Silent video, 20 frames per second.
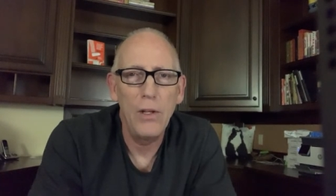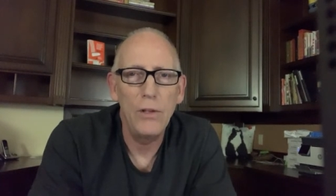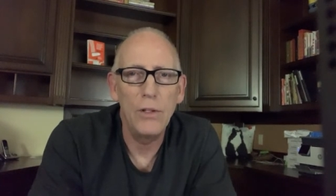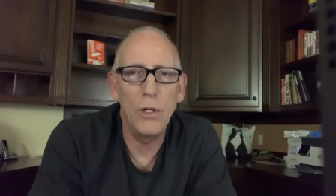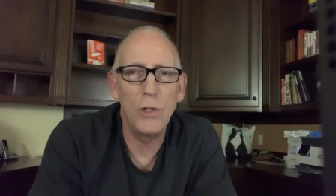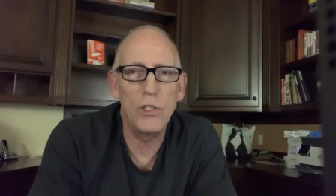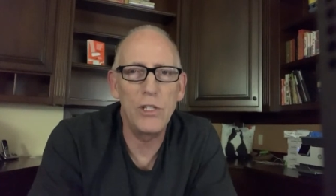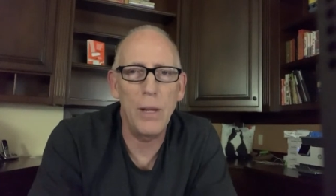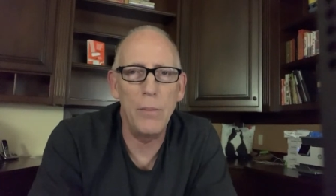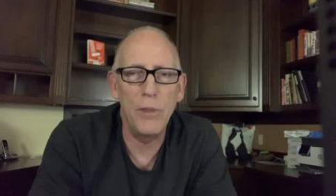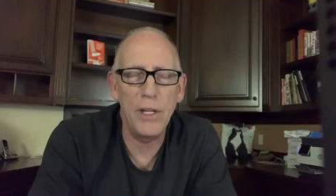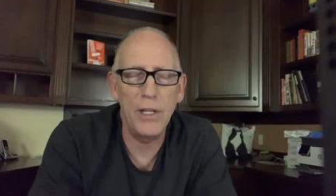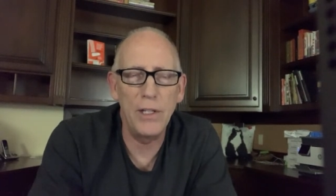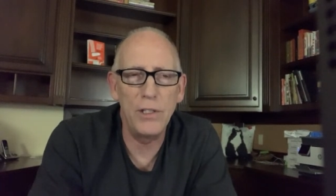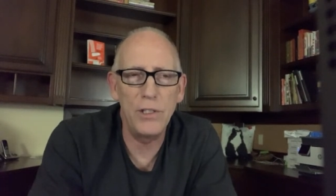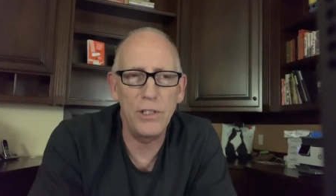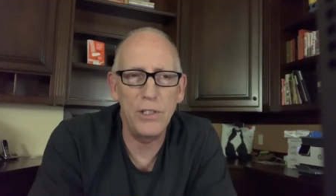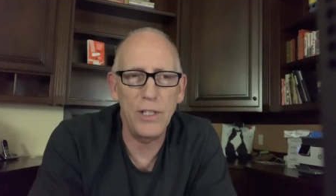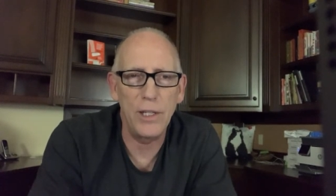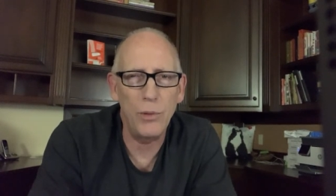There's some
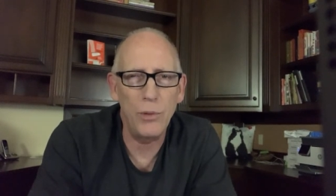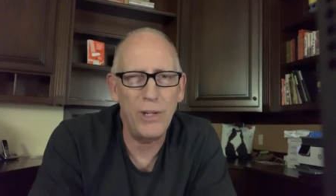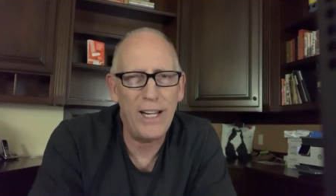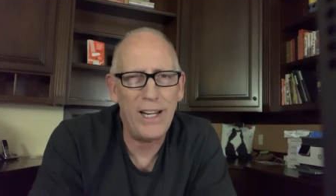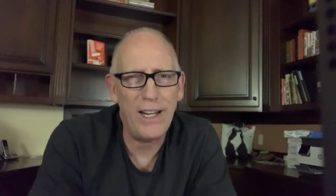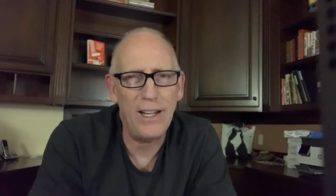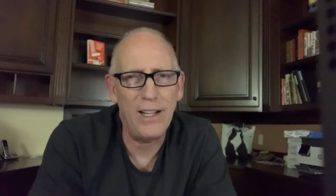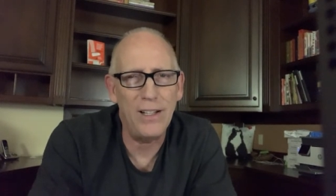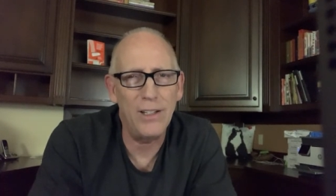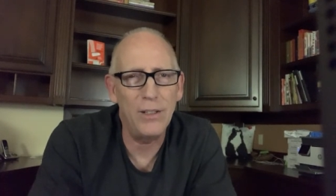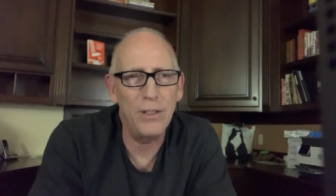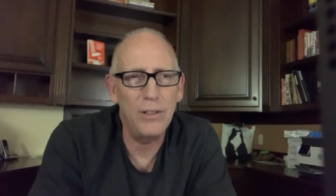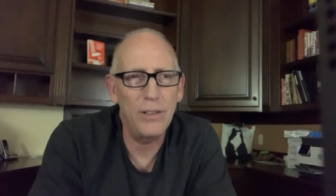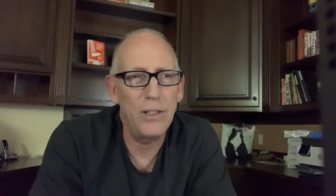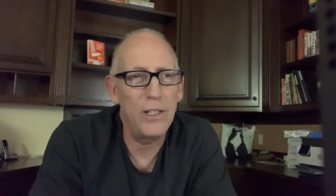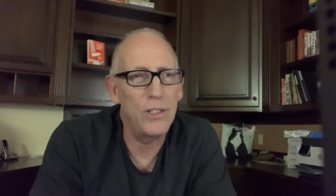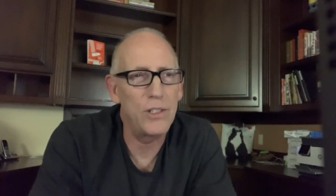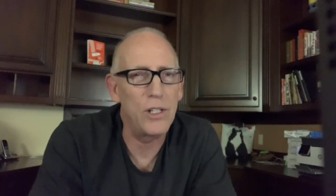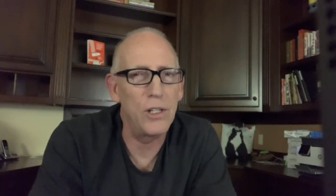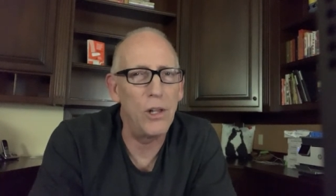things you think, well,
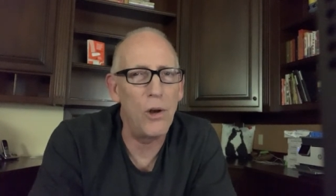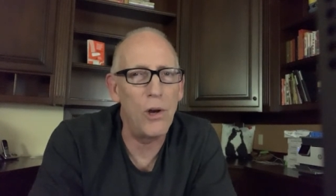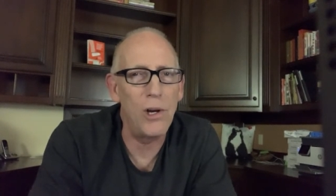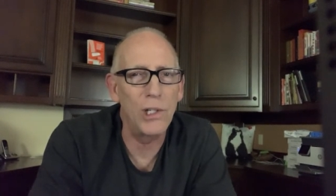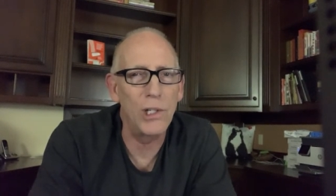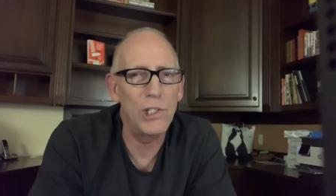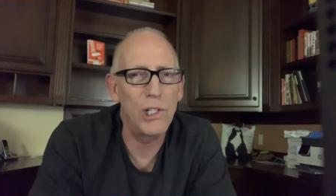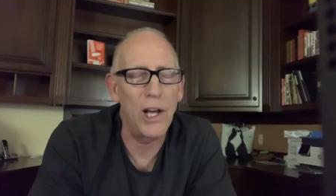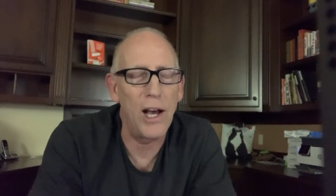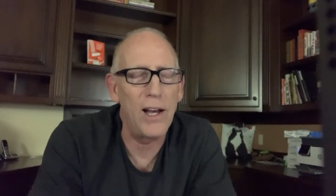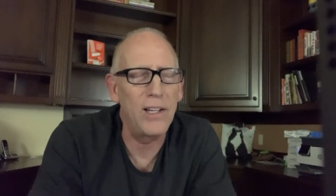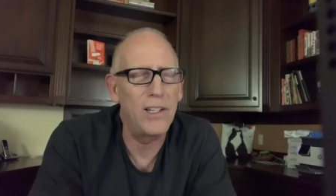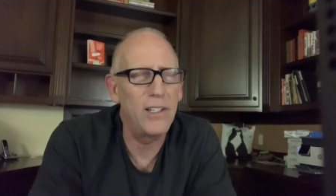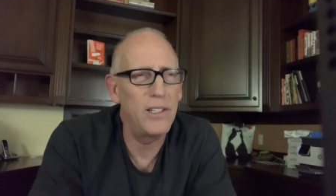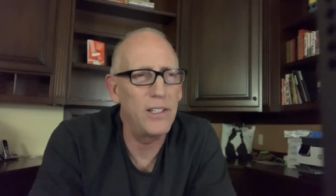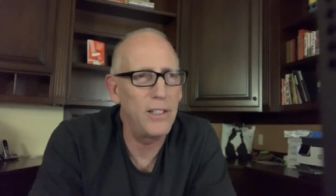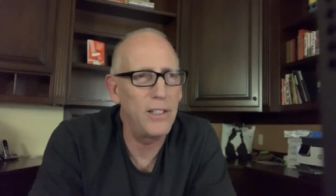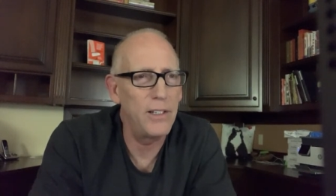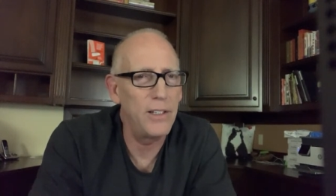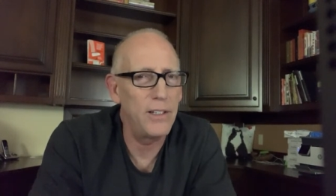it's a long shot,
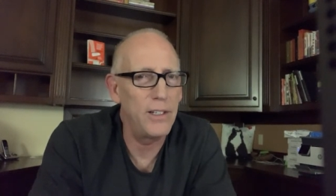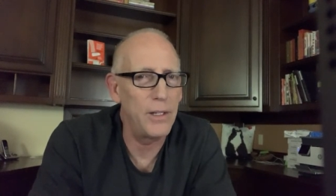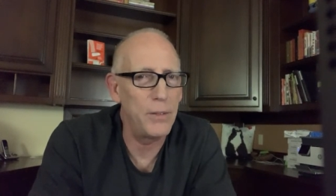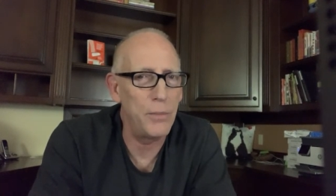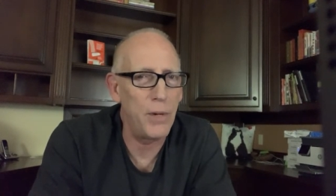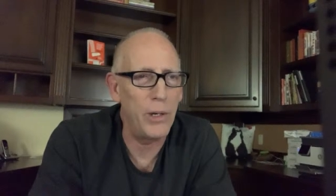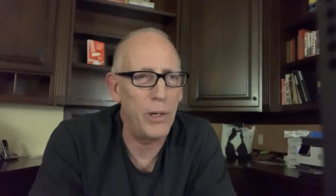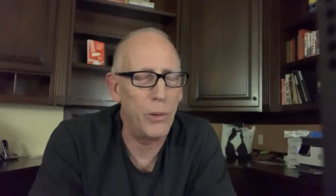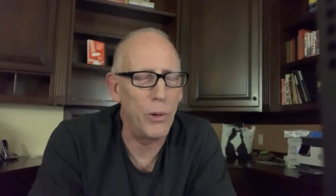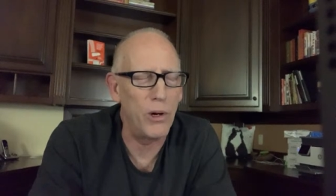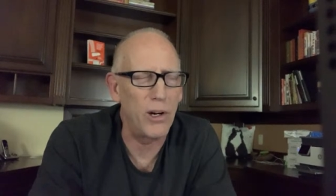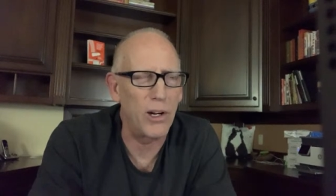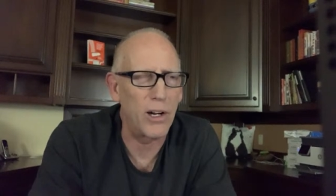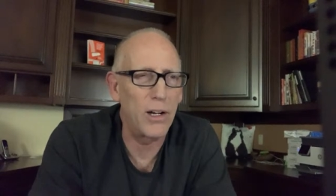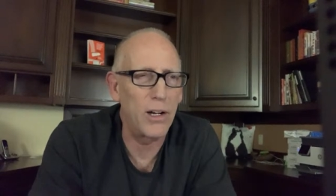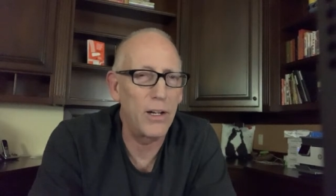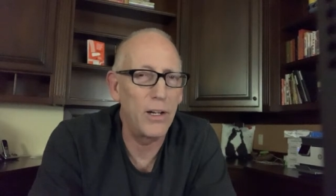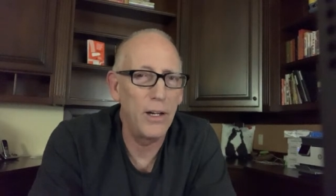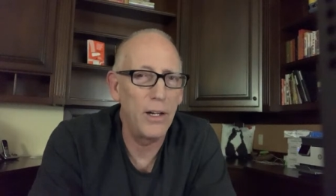it might work.